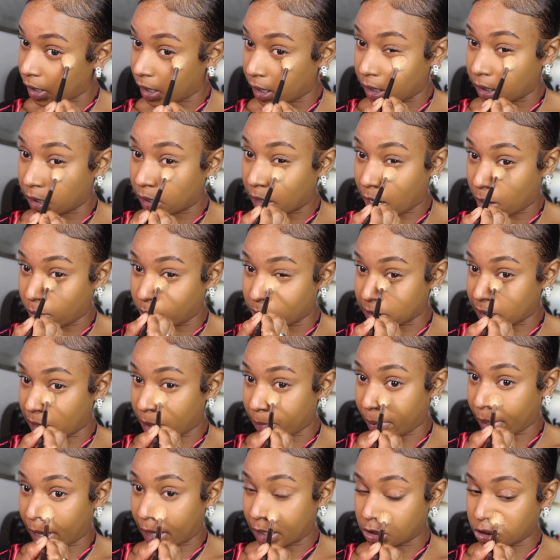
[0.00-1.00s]
and i was
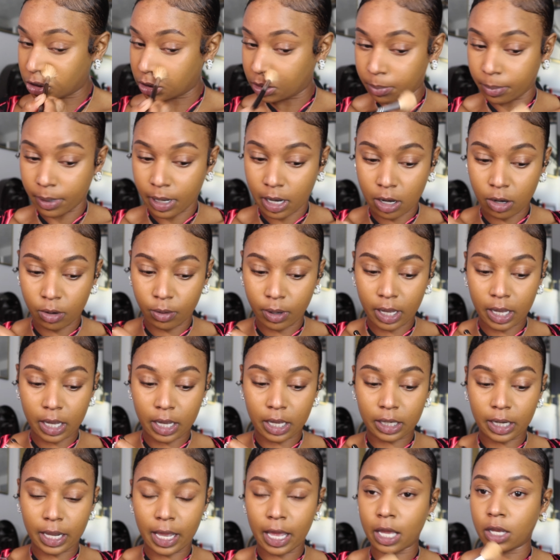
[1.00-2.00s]
not passionate about
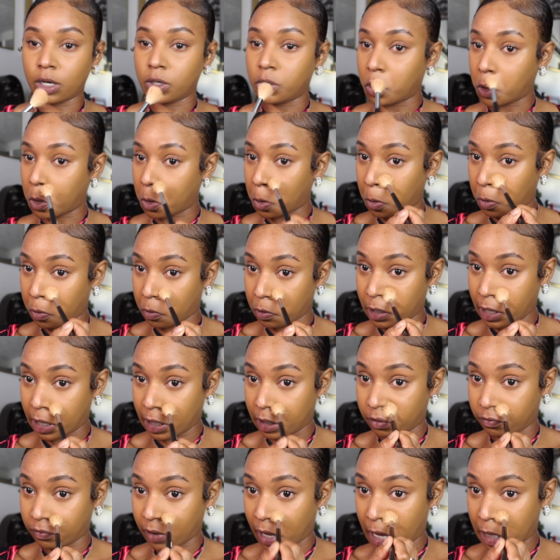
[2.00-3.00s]
and had no
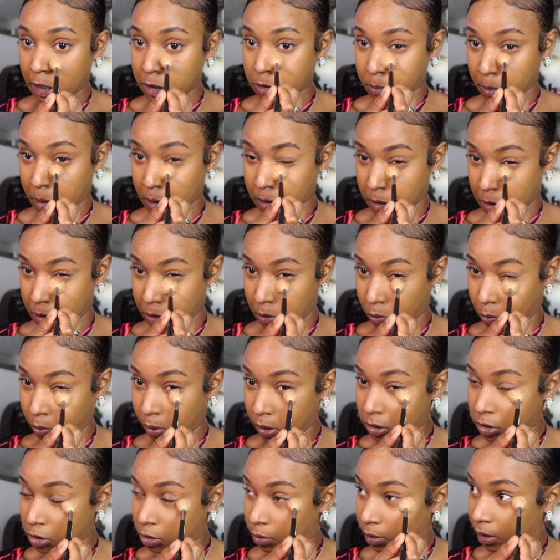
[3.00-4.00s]
creative aspect in it
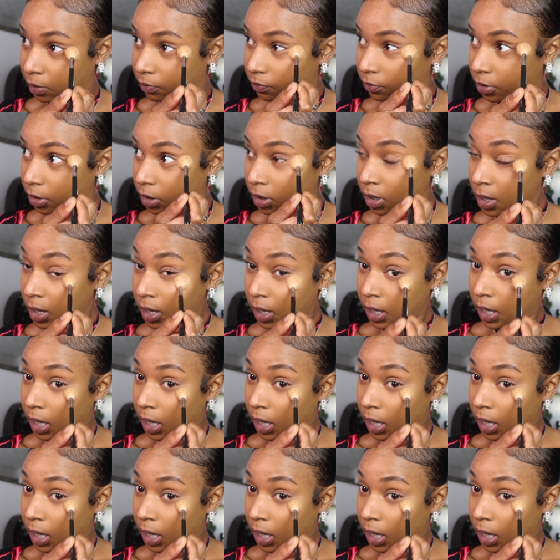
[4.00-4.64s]
whatsoever